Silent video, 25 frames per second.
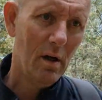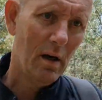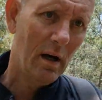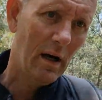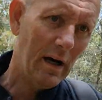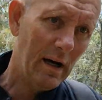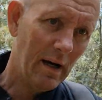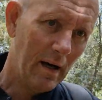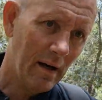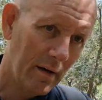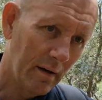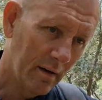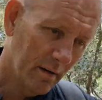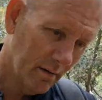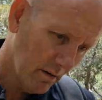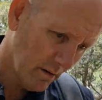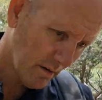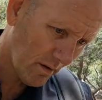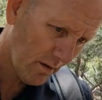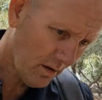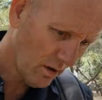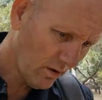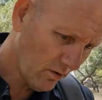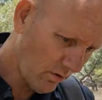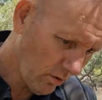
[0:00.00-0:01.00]
And I
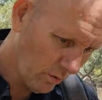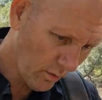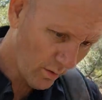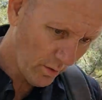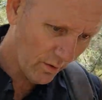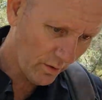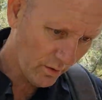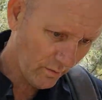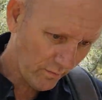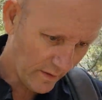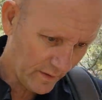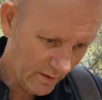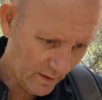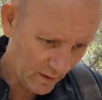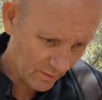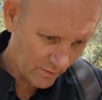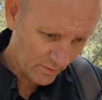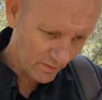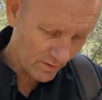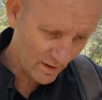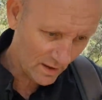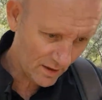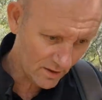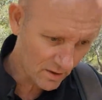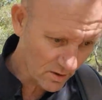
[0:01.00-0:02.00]
thought I'd do another video
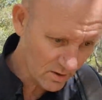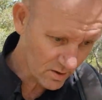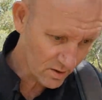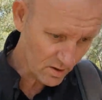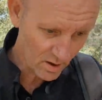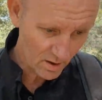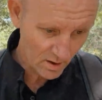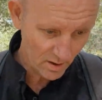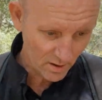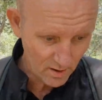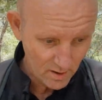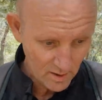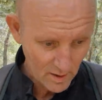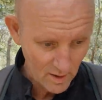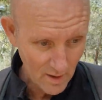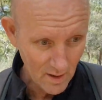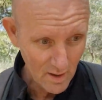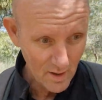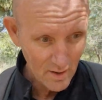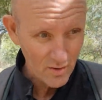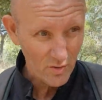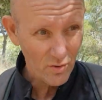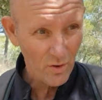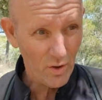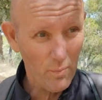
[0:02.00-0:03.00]
today just to
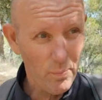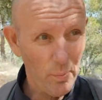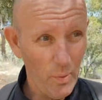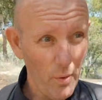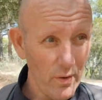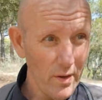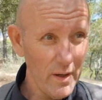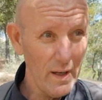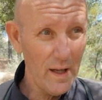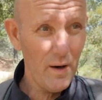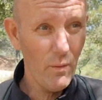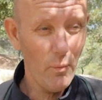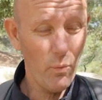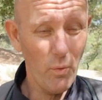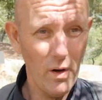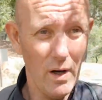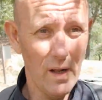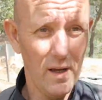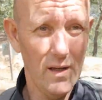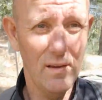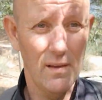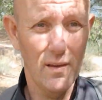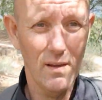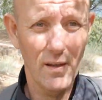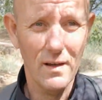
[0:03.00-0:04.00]
sort of point out what
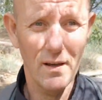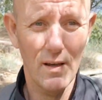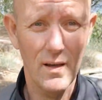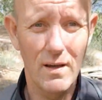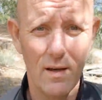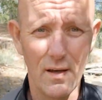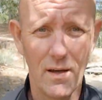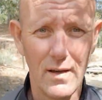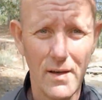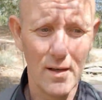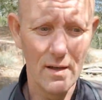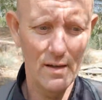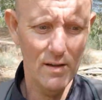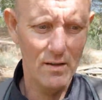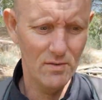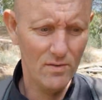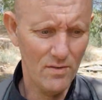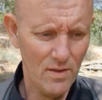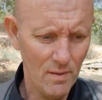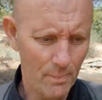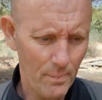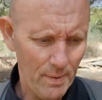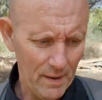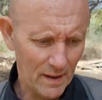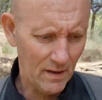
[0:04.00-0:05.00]
I think is
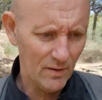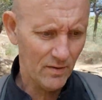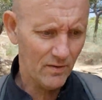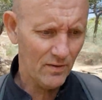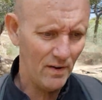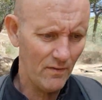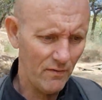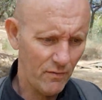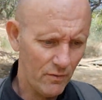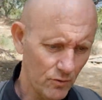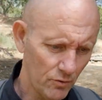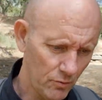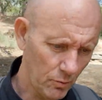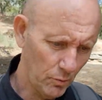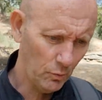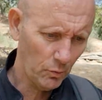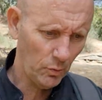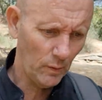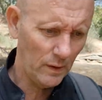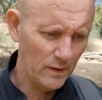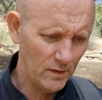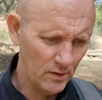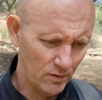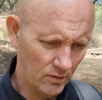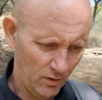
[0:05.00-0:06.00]
the biggest difference
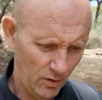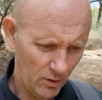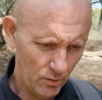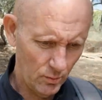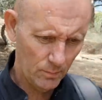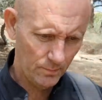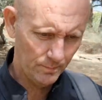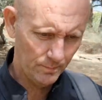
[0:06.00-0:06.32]
between the two.